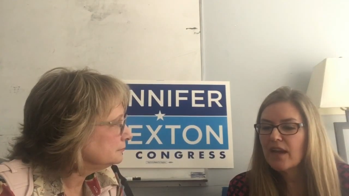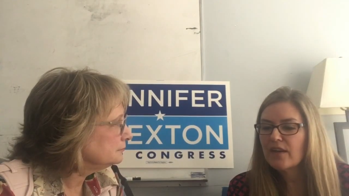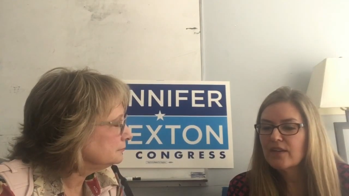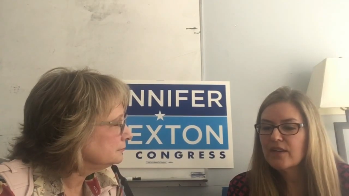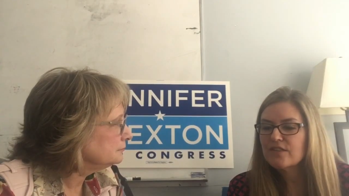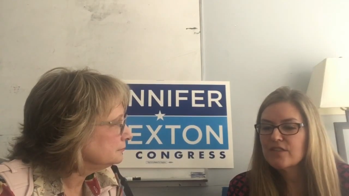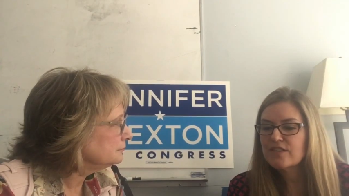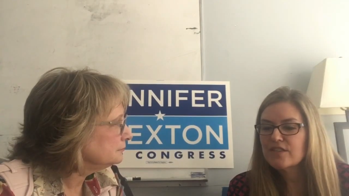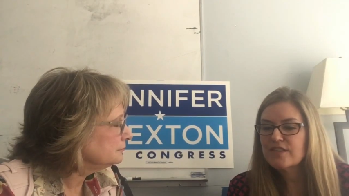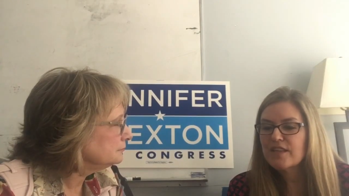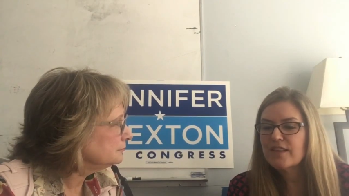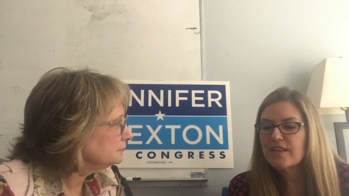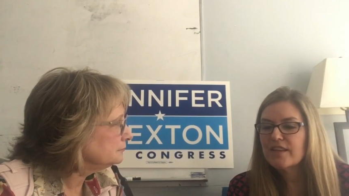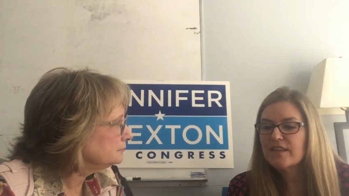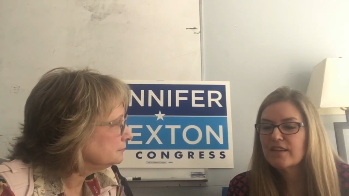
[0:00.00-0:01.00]
Speaker 1: County. She
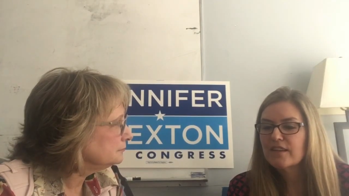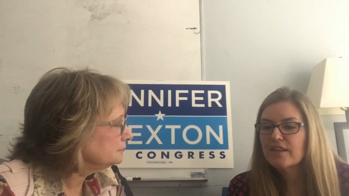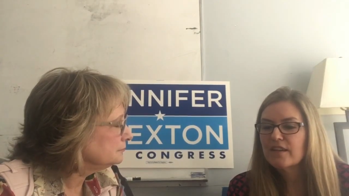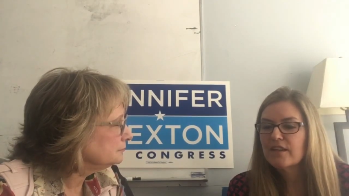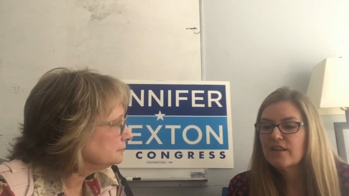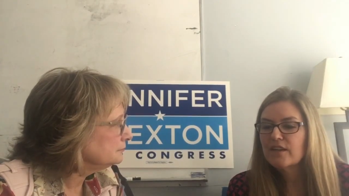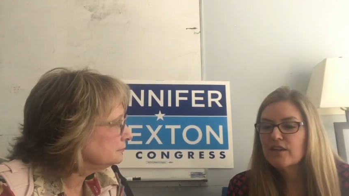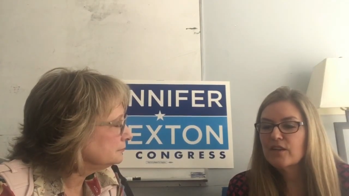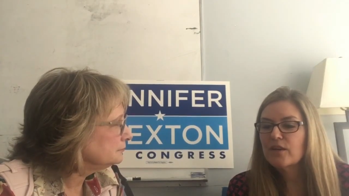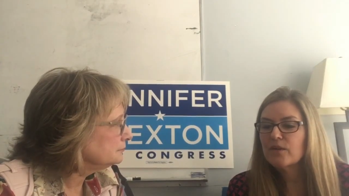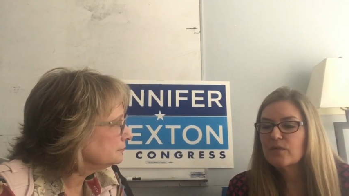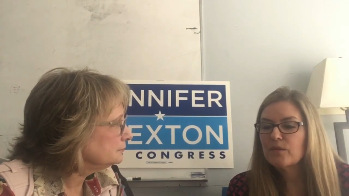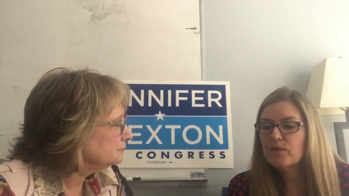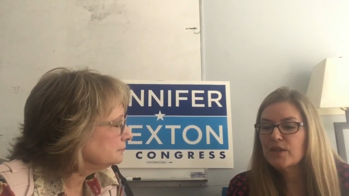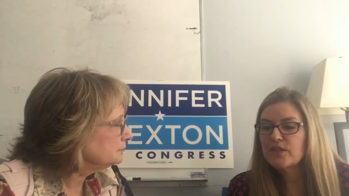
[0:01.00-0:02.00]
said that,
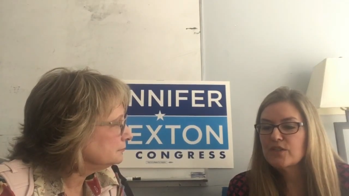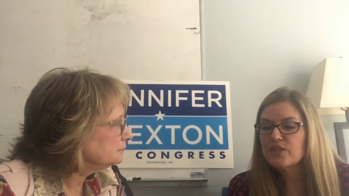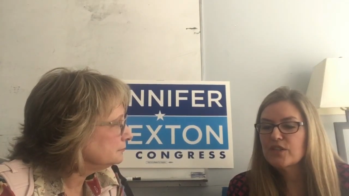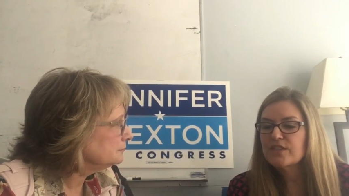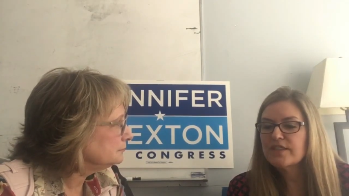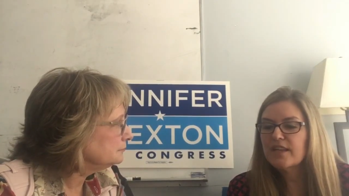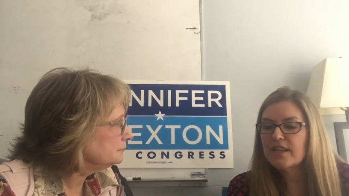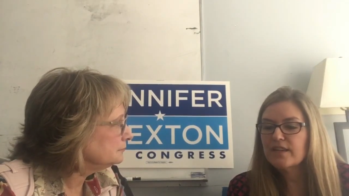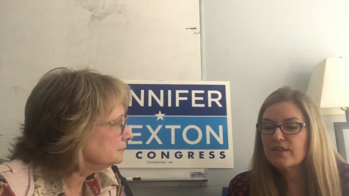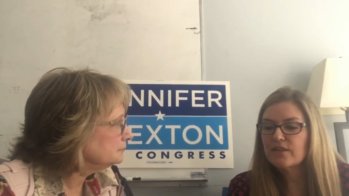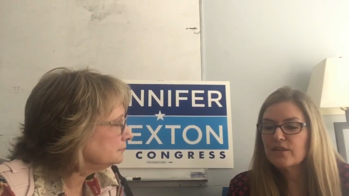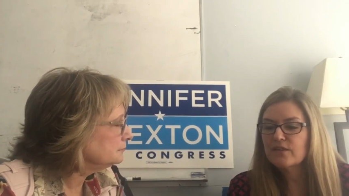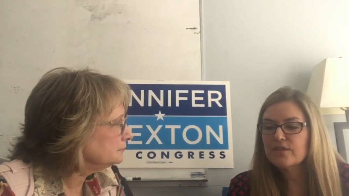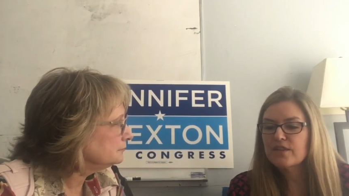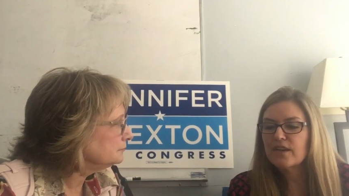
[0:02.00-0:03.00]
you know, when she
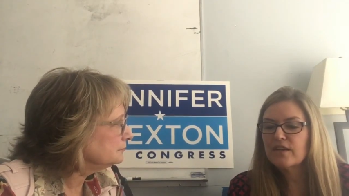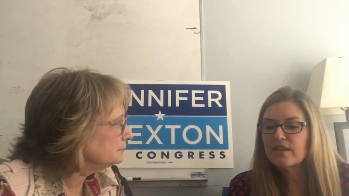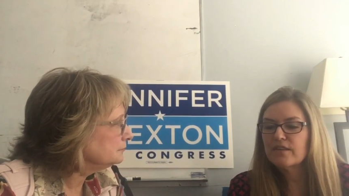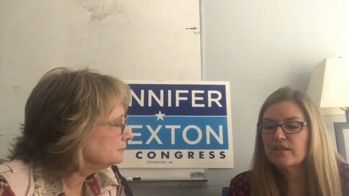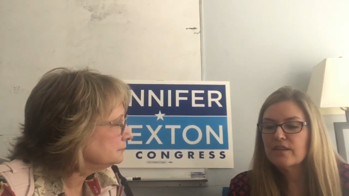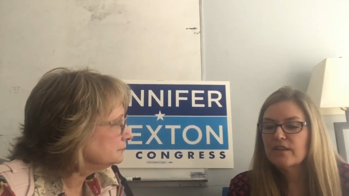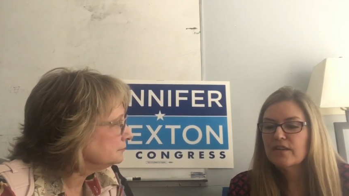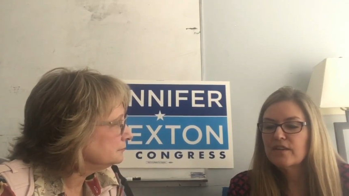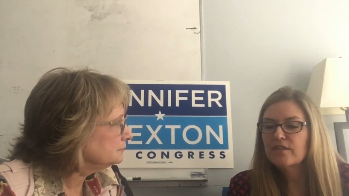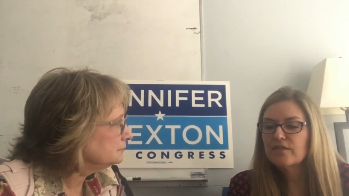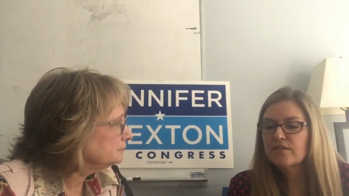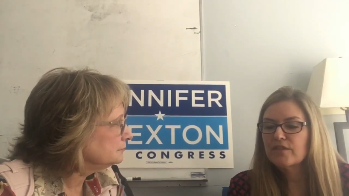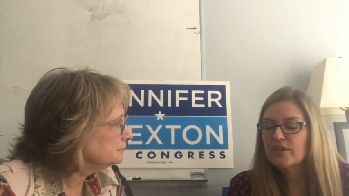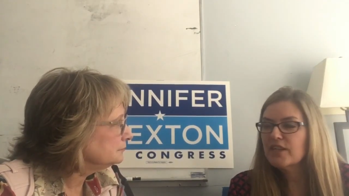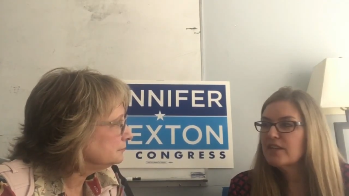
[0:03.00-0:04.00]
sent her son
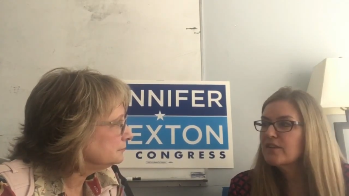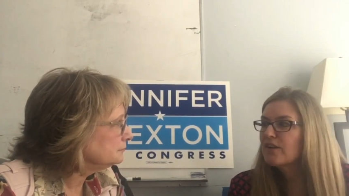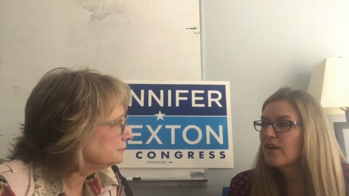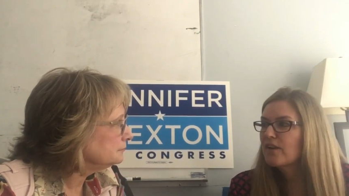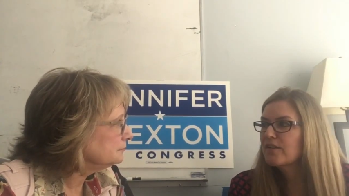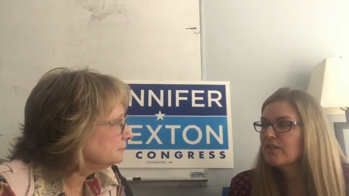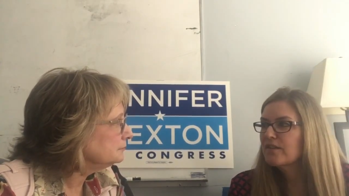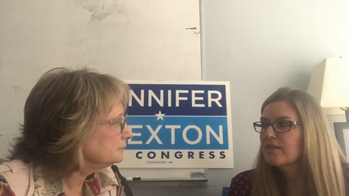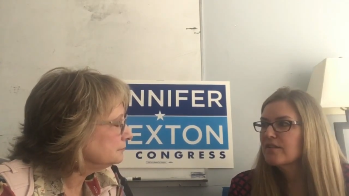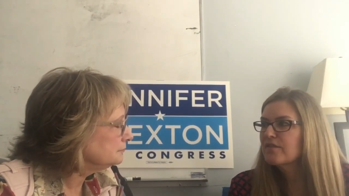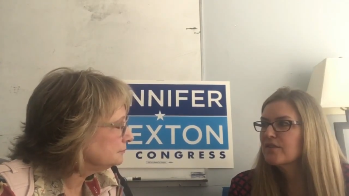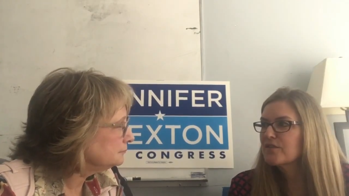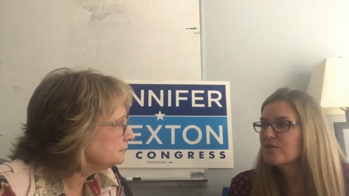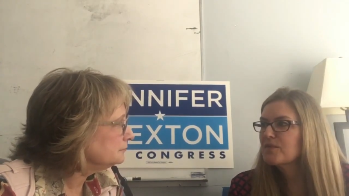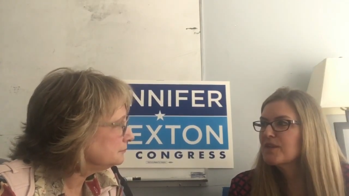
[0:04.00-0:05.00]
for kindergarten,
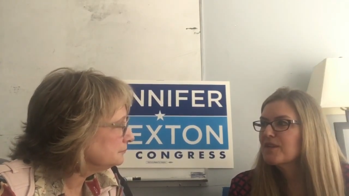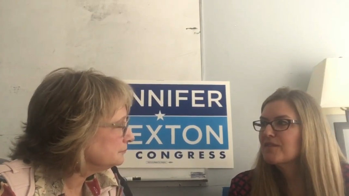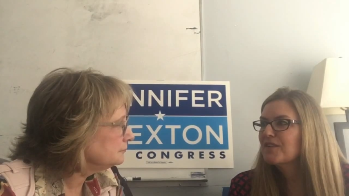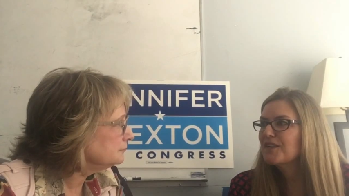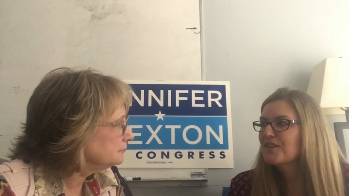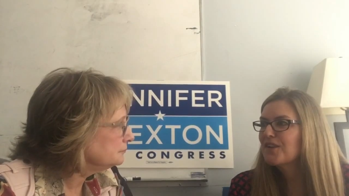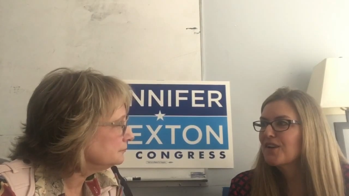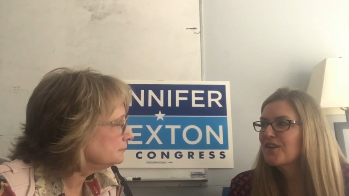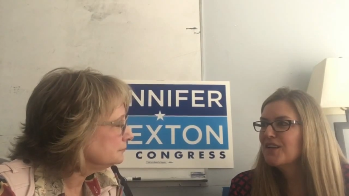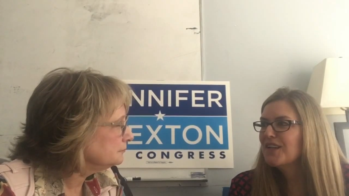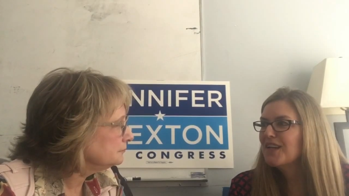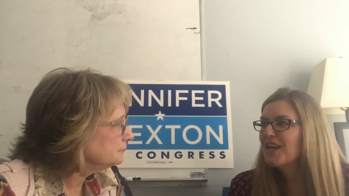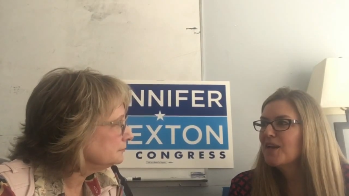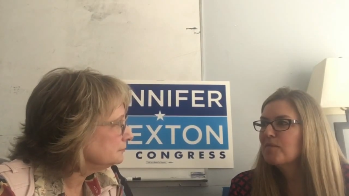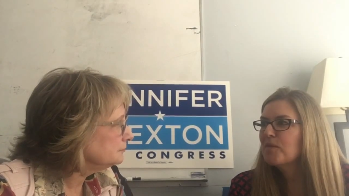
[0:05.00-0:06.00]
the first week of
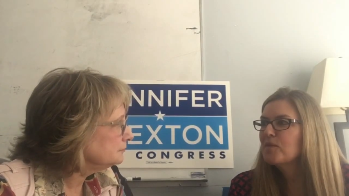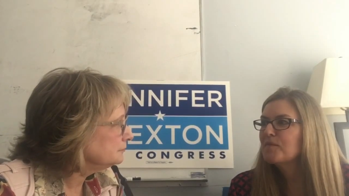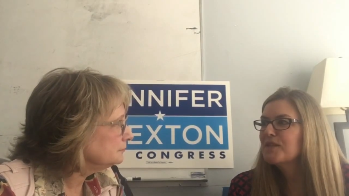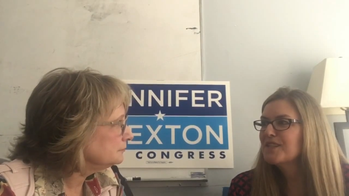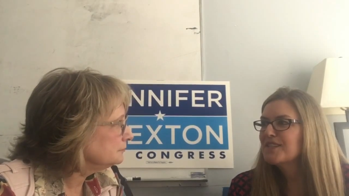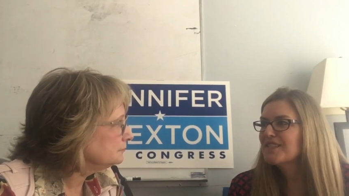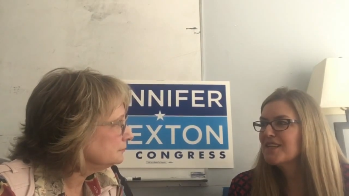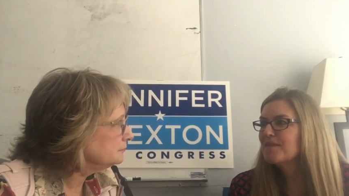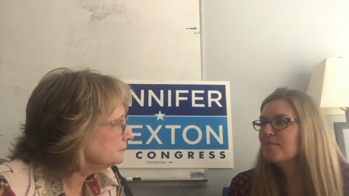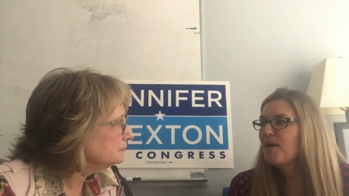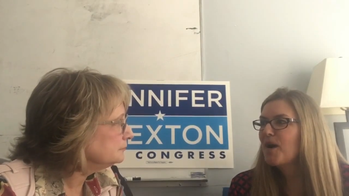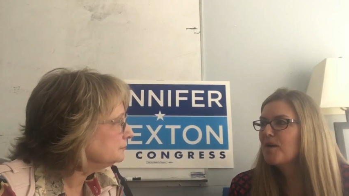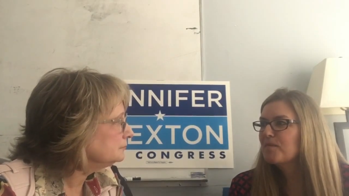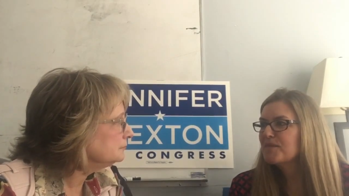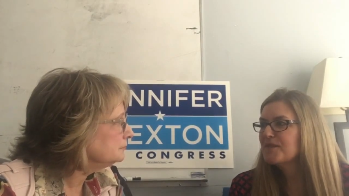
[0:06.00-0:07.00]
kindergarten, he came home and he
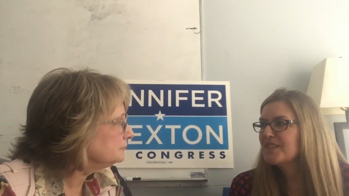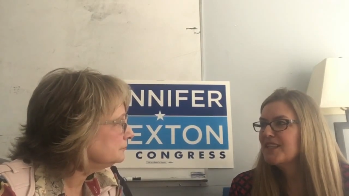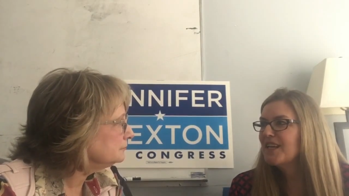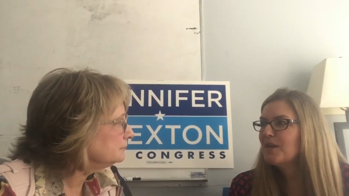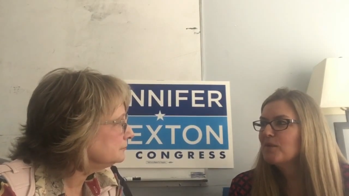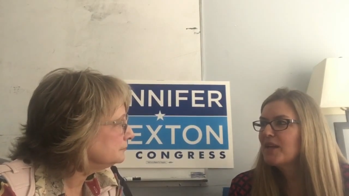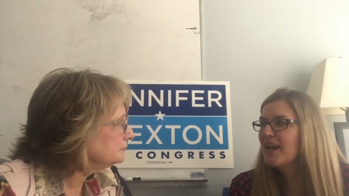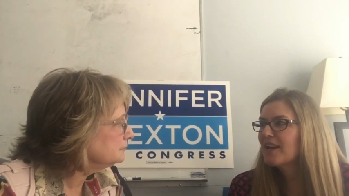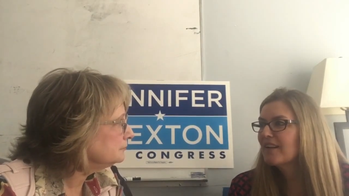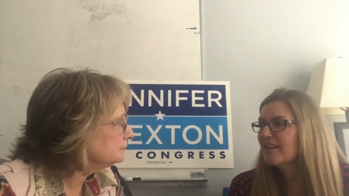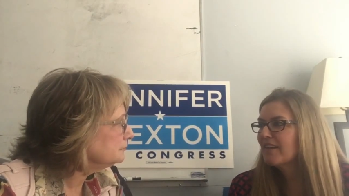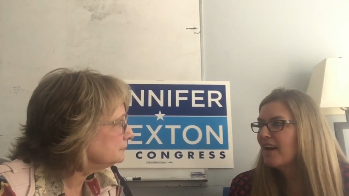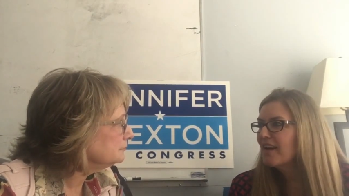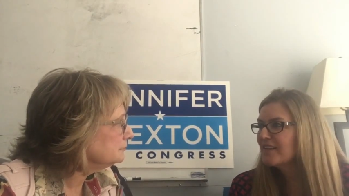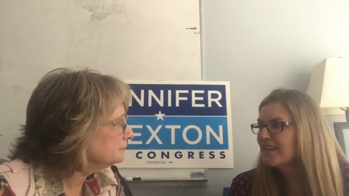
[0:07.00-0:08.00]
said, Mom, today we
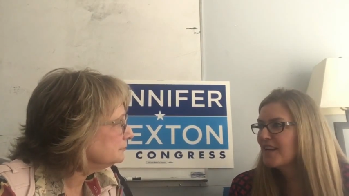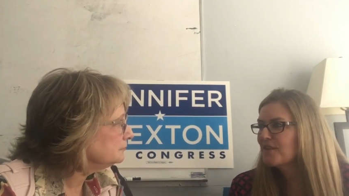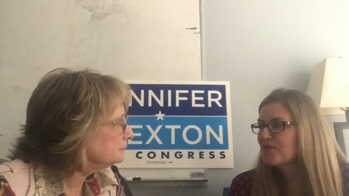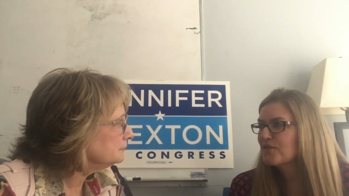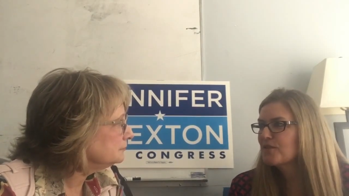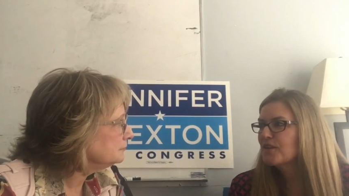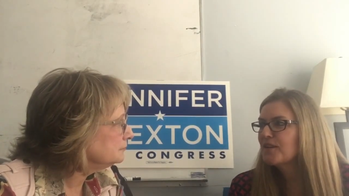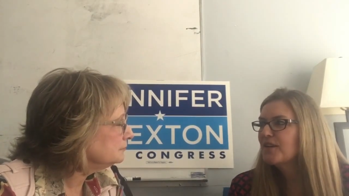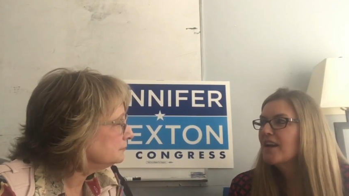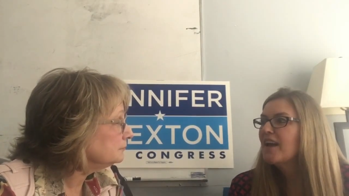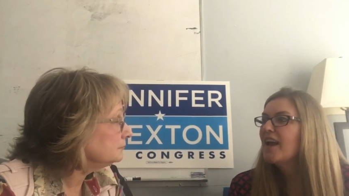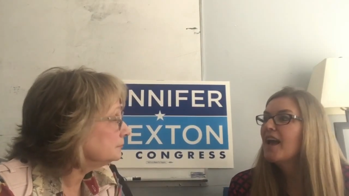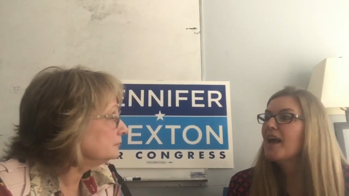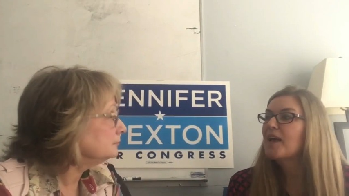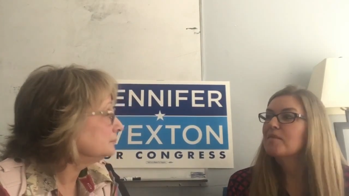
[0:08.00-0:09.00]
had a lockdown drill,
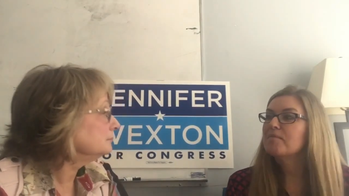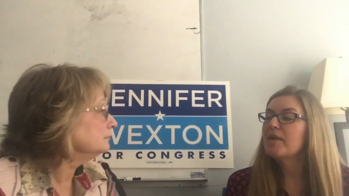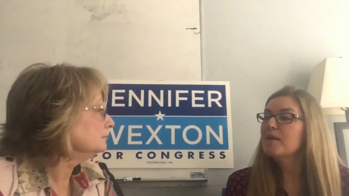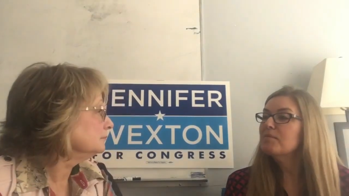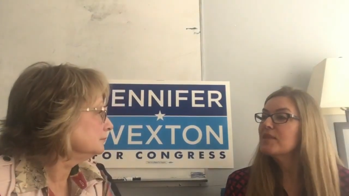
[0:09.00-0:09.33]
and my